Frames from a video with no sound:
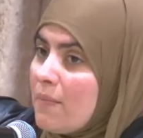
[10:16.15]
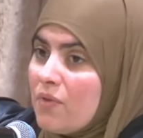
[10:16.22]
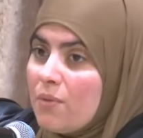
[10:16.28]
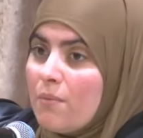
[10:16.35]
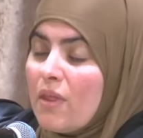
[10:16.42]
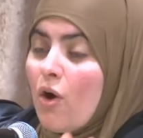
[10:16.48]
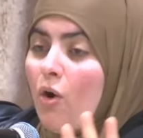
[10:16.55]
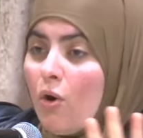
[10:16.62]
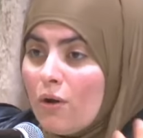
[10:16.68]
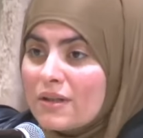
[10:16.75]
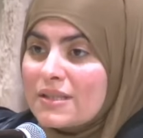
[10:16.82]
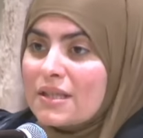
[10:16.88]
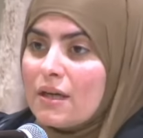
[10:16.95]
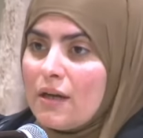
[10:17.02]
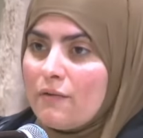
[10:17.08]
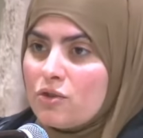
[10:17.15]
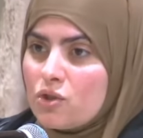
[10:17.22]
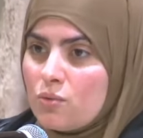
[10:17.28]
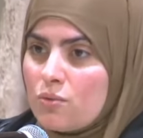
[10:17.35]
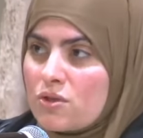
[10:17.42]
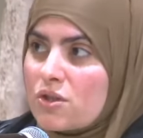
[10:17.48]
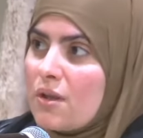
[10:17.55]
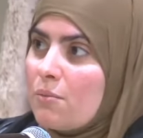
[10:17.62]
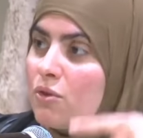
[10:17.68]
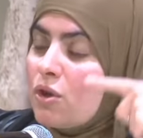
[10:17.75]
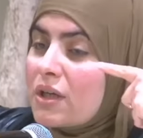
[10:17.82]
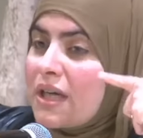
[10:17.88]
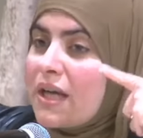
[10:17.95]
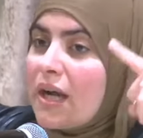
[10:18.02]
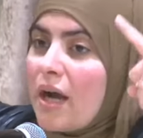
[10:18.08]
the old city of Jerusalem,
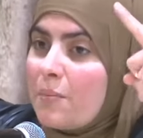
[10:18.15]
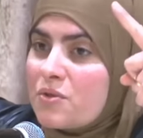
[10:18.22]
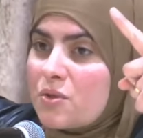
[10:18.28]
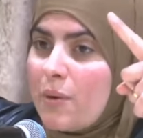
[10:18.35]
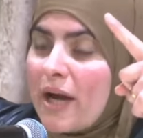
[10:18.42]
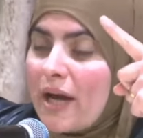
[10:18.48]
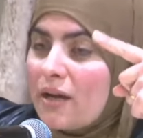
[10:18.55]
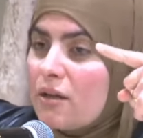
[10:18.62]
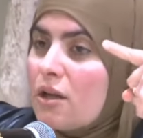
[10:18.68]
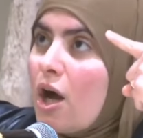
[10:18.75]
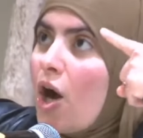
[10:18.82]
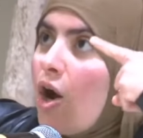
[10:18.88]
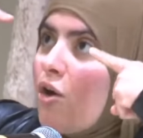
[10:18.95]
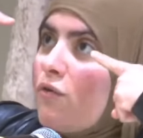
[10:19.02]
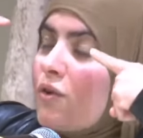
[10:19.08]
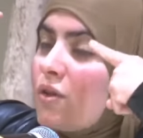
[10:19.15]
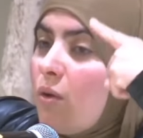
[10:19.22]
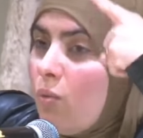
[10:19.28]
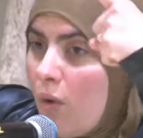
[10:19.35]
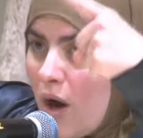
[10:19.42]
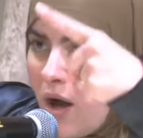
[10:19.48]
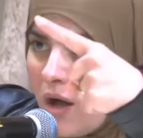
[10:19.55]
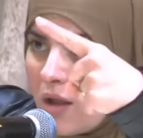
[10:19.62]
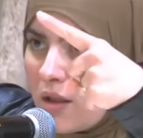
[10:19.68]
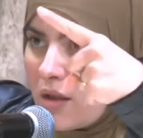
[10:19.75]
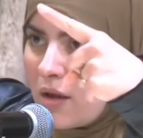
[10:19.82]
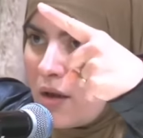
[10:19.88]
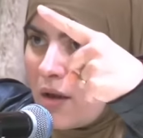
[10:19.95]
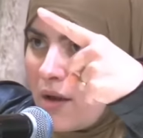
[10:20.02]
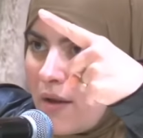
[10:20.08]
looking up, subhanAllah, over the wall.